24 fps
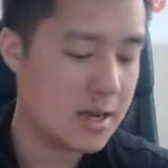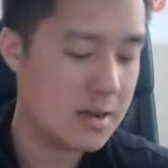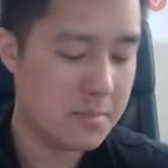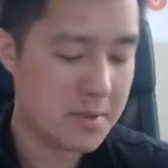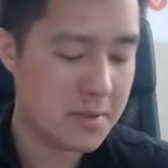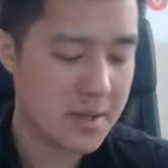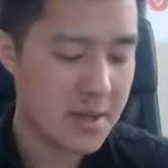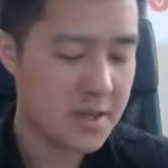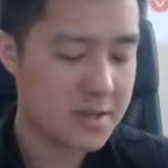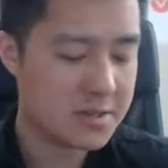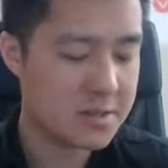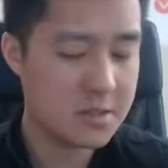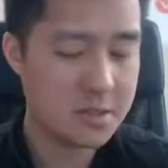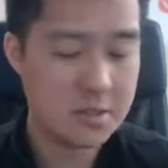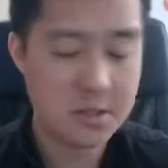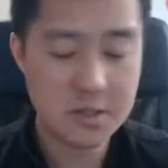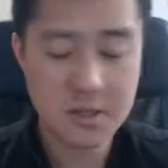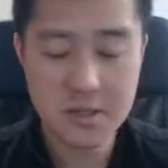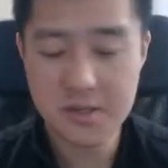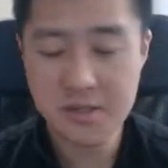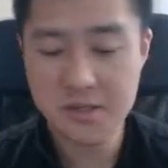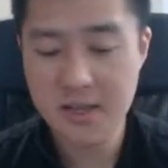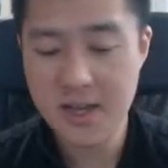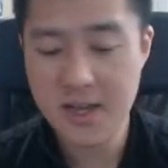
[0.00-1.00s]
but yeah, still a
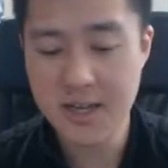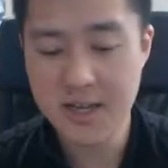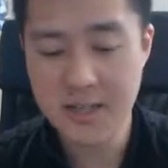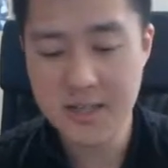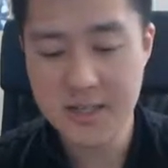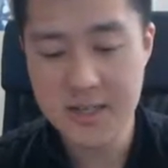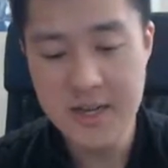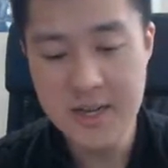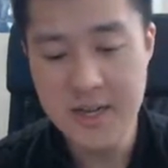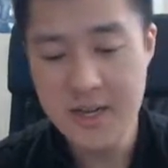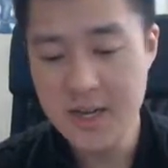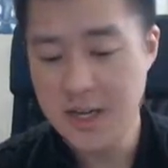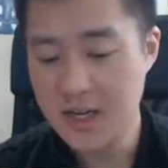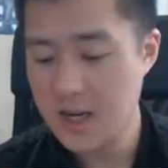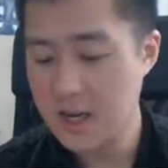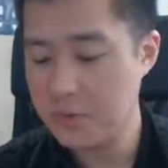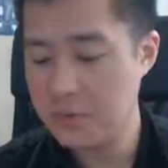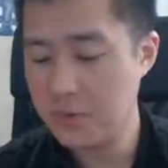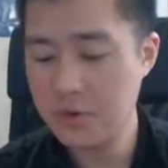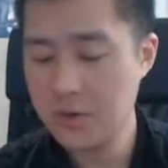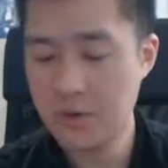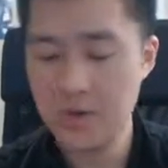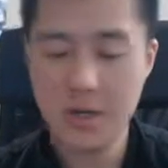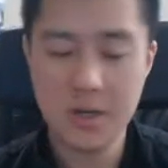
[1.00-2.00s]
good set.
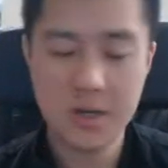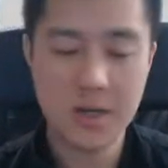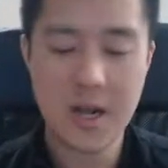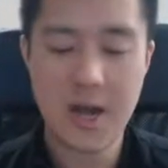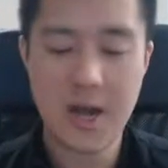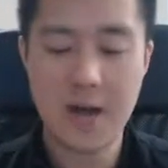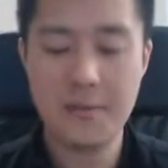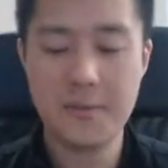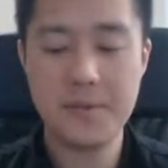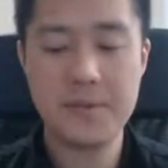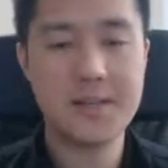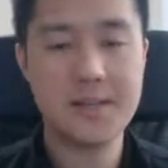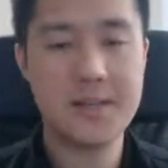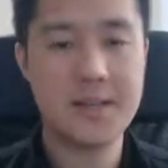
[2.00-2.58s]
Couple good commons